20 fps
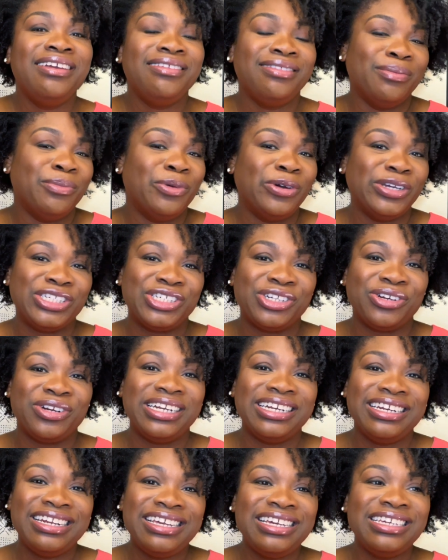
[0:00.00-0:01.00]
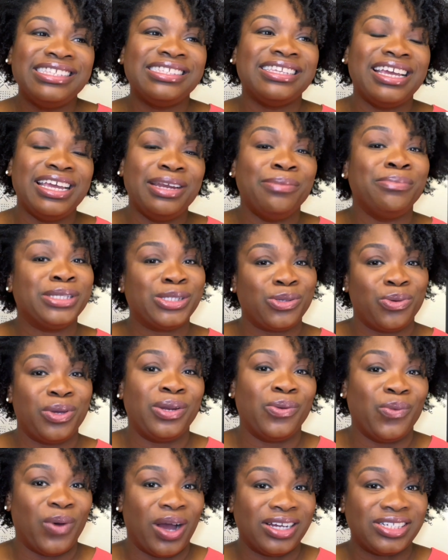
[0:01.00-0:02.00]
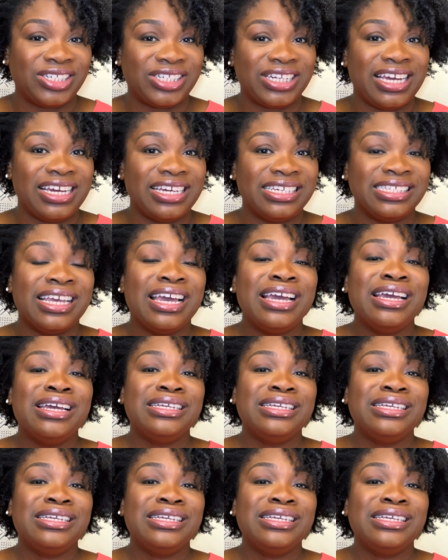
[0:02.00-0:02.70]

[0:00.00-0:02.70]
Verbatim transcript: the moisture it needs in between wash days.